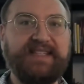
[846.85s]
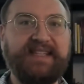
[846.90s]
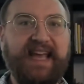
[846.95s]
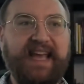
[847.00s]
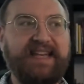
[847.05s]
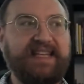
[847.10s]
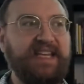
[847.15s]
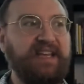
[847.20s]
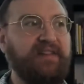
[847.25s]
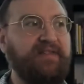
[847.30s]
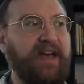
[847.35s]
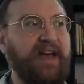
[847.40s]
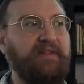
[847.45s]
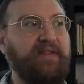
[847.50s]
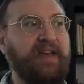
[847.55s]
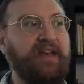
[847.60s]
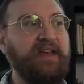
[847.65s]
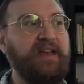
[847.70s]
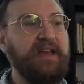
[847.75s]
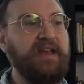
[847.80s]
the idea of
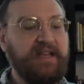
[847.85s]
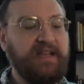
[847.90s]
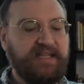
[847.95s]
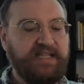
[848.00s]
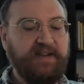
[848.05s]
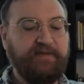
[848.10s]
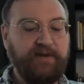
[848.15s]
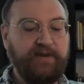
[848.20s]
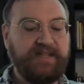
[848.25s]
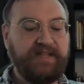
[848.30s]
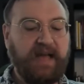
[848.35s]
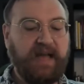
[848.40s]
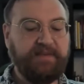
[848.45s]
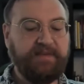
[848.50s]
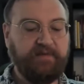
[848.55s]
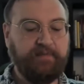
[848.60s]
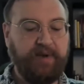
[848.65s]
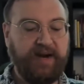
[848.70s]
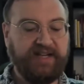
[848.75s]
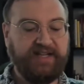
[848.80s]
having different types
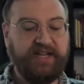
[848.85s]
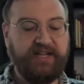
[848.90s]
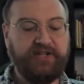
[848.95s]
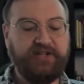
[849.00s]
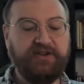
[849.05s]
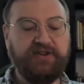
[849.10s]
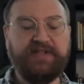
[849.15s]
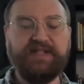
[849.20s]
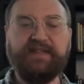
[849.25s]
of practitioners,